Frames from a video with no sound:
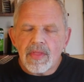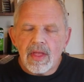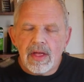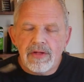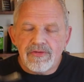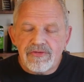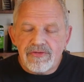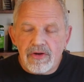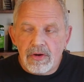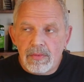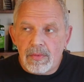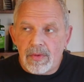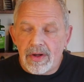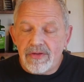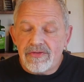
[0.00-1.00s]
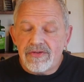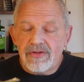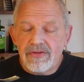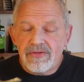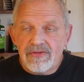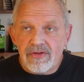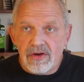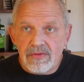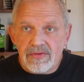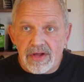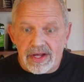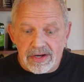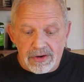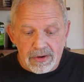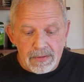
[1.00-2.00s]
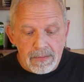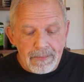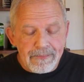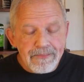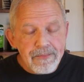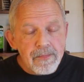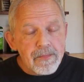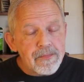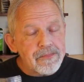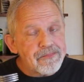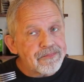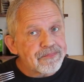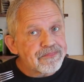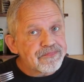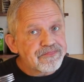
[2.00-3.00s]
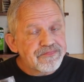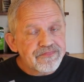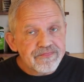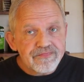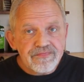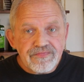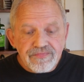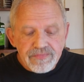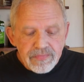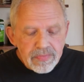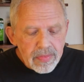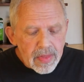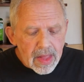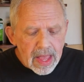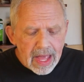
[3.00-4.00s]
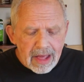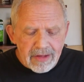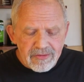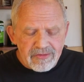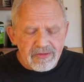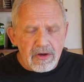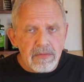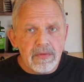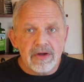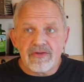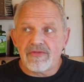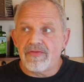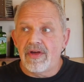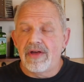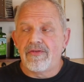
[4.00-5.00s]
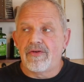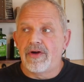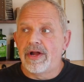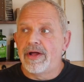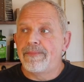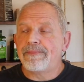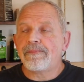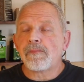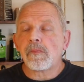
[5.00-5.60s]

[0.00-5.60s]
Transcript: It's so moist, so tender. It has so much flavor in it.